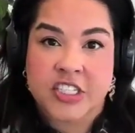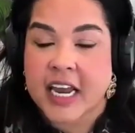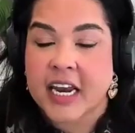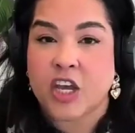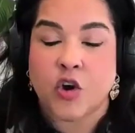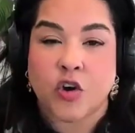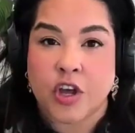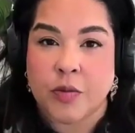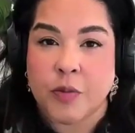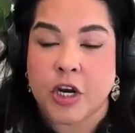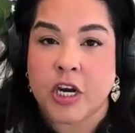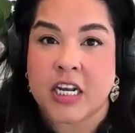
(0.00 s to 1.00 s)
getting your
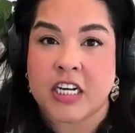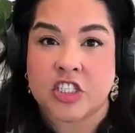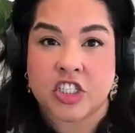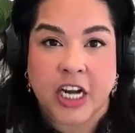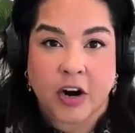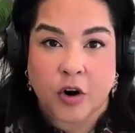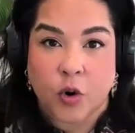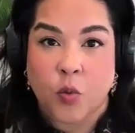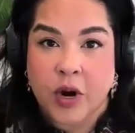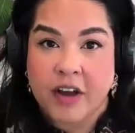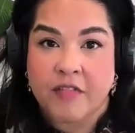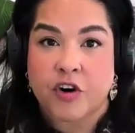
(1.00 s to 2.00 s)
community to share it?
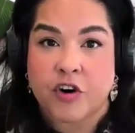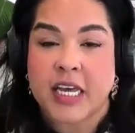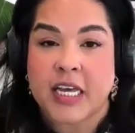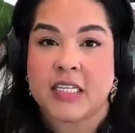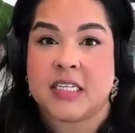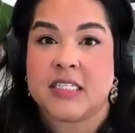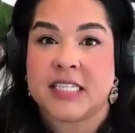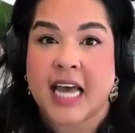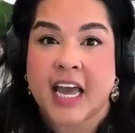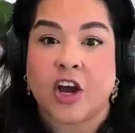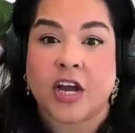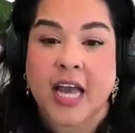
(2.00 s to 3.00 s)
Whatever it is, and
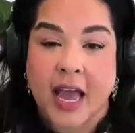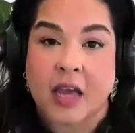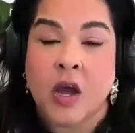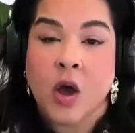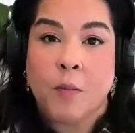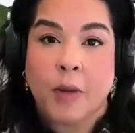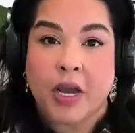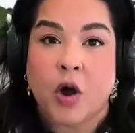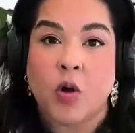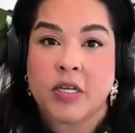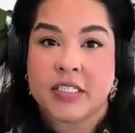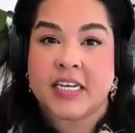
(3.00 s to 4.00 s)
saying, okay, my
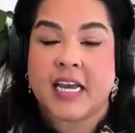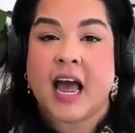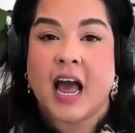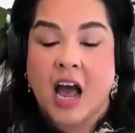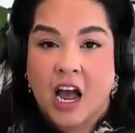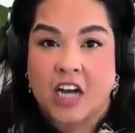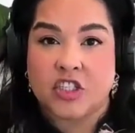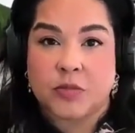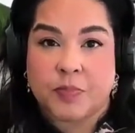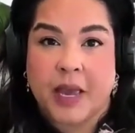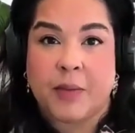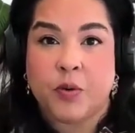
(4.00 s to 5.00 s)
goal is to get
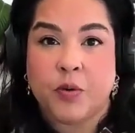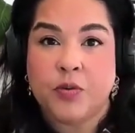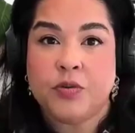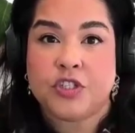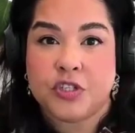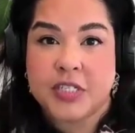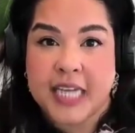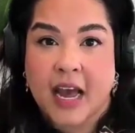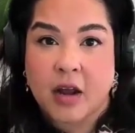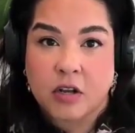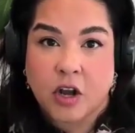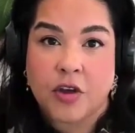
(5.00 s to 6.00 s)
100 people to
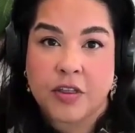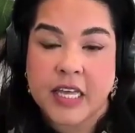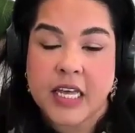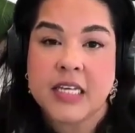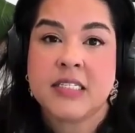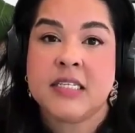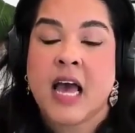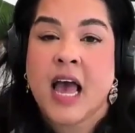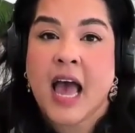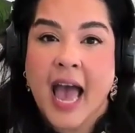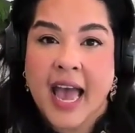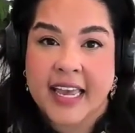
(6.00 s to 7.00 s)
download this
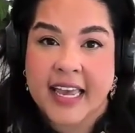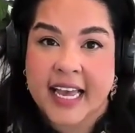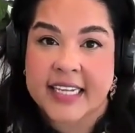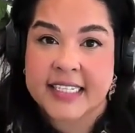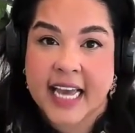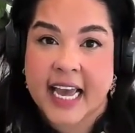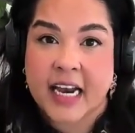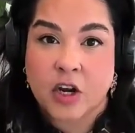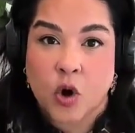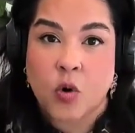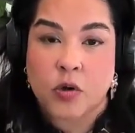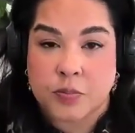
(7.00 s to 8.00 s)
and get 10
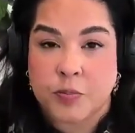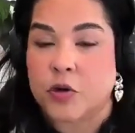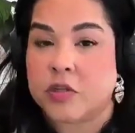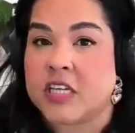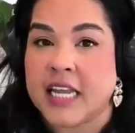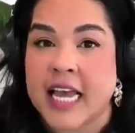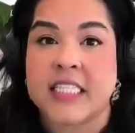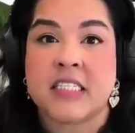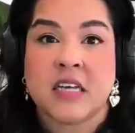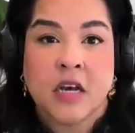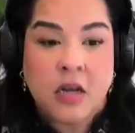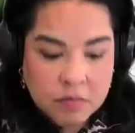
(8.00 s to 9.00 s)
calls booked. So let's